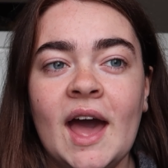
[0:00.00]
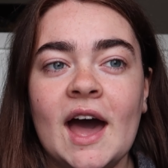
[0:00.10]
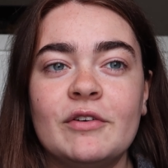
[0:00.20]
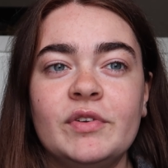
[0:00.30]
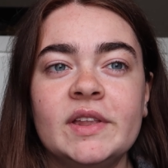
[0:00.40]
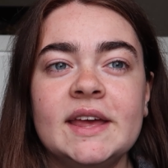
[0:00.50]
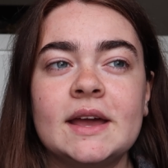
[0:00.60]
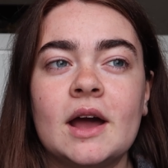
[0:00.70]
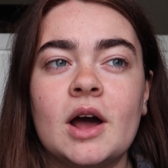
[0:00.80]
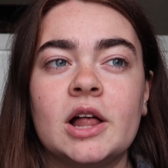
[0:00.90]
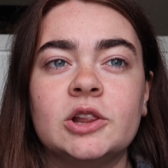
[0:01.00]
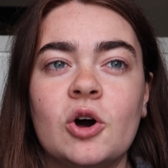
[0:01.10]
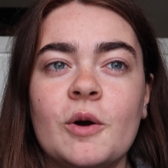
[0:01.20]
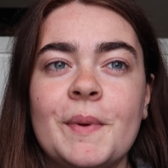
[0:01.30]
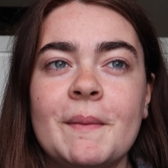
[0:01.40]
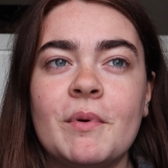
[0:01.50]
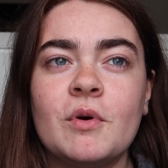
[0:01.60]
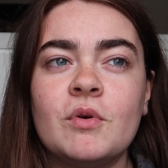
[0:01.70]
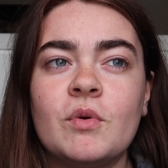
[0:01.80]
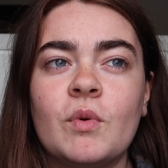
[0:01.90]
I feel like a lot of
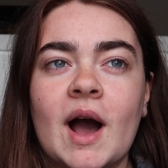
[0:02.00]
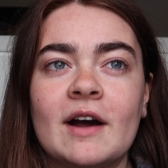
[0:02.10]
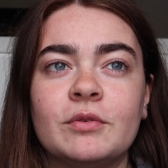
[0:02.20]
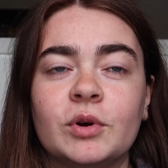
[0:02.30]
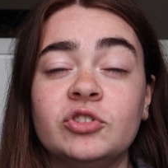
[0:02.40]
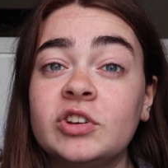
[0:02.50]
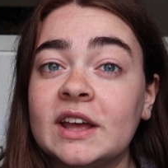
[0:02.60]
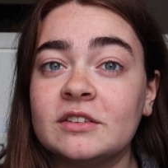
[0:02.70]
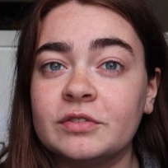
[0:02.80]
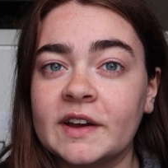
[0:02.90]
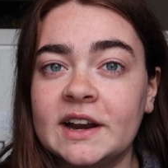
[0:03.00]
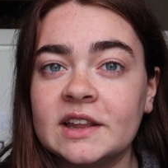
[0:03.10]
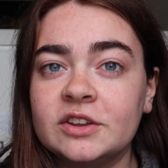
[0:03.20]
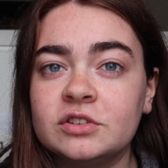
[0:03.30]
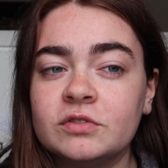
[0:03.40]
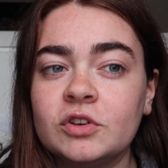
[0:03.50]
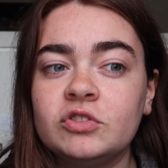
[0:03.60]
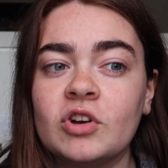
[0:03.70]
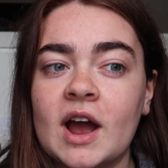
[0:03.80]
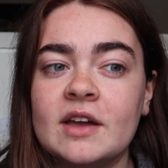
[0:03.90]
people, once you get to final
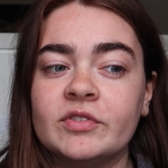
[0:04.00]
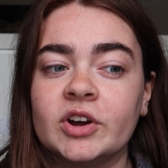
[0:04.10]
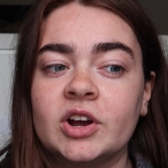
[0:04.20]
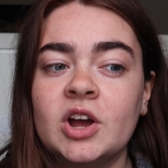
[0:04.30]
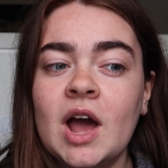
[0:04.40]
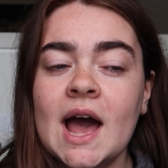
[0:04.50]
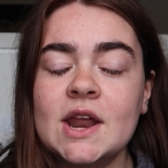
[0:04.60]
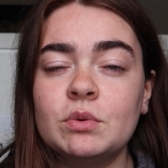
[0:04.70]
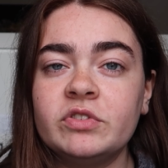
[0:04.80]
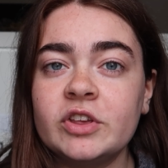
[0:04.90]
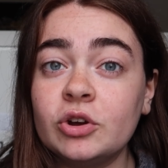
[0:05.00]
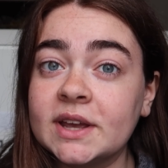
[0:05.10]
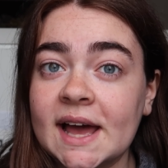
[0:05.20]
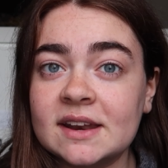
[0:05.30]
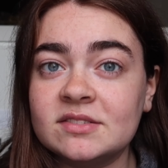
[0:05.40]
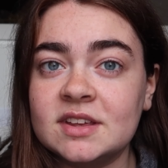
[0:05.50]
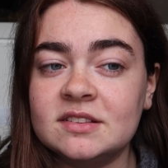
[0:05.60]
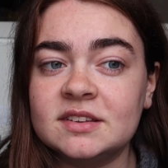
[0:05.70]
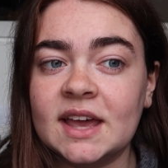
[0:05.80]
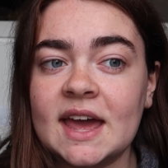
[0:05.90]
interviews, you're either, I don't say you're
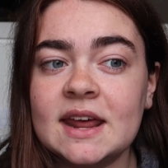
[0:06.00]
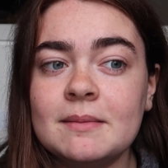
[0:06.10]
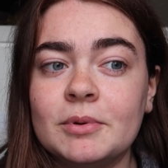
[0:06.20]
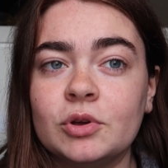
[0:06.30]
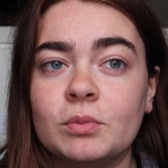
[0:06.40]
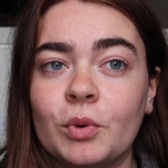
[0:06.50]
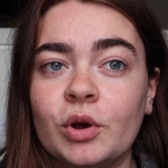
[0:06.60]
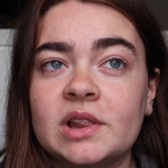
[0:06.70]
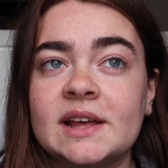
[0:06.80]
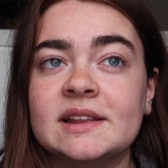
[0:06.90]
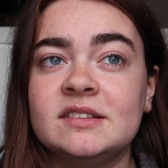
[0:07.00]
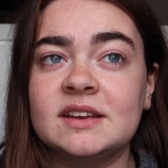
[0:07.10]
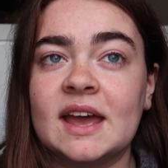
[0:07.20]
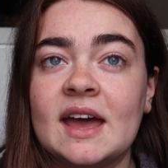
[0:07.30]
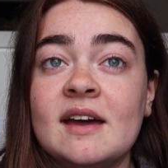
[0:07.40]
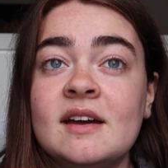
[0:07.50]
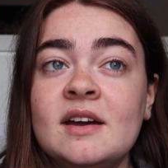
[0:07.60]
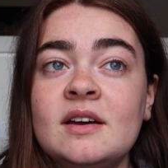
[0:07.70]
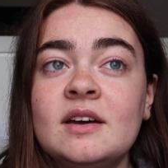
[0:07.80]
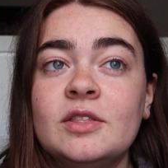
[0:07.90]
guaranteed to get it, but you're more likely to get
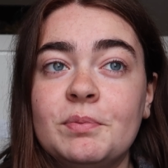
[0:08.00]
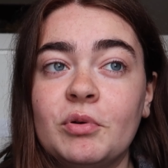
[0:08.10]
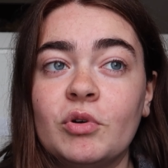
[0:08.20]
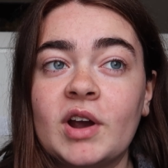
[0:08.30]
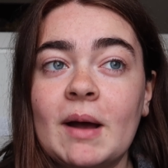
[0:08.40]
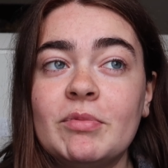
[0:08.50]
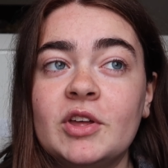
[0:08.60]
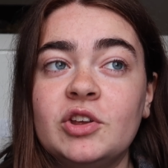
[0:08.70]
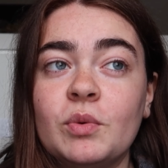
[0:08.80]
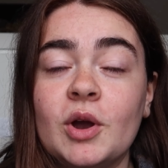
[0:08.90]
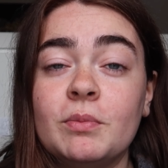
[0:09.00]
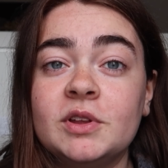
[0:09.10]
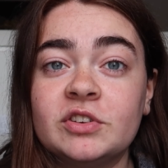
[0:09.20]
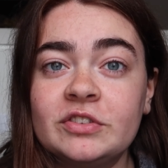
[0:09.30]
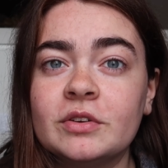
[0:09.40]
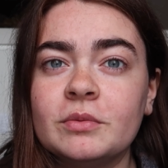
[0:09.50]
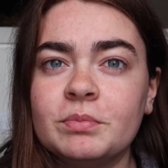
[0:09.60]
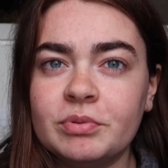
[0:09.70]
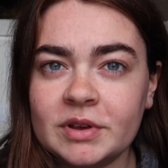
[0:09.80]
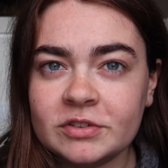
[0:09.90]
the program than you were be just
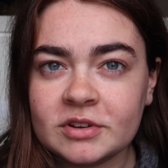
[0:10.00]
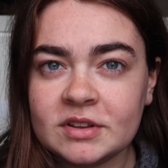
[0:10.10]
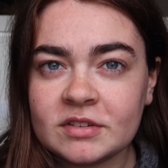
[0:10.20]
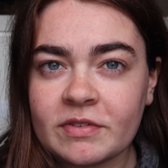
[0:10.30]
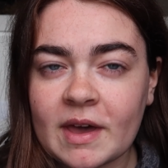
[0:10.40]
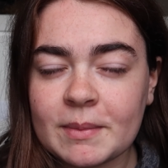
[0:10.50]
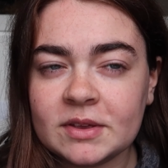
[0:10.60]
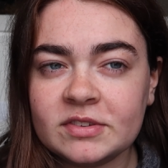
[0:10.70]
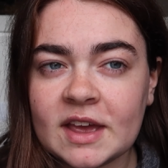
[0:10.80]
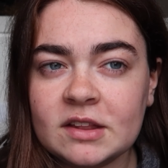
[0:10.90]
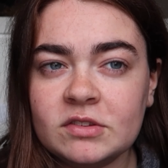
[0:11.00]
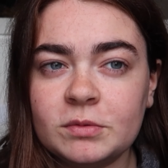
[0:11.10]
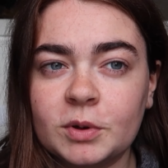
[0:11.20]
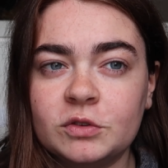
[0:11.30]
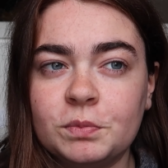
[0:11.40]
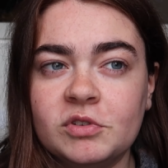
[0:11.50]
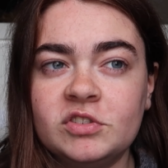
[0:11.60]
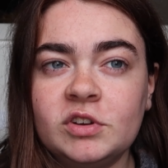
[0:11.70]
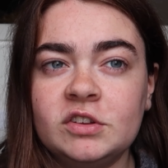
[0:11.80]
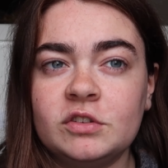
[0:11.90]
at pre-screens, if that makes sense, because
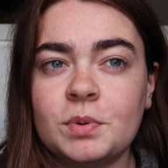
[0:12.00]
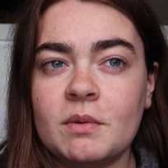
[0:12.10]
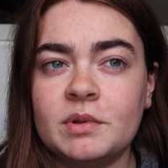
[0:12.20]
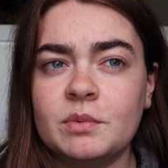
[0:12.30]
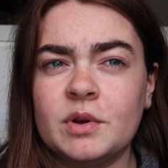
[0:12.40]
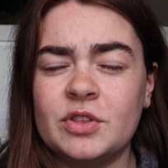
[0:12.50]
pre-screens is probably where